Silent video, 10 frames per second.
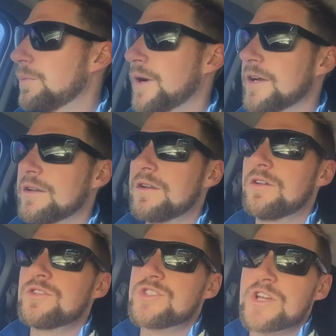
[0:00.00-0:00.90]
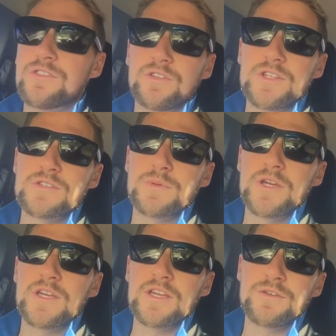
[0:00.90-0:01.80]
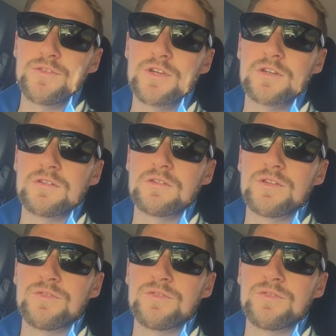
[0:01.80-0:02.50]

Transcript: But generally speaking, if you're